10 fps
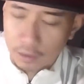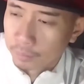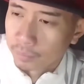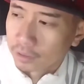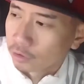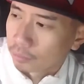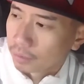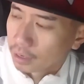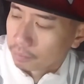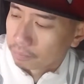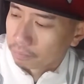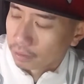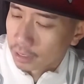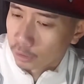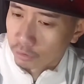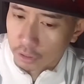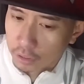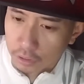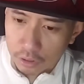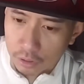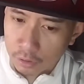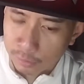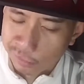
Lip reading: I took my plate to the kitchen.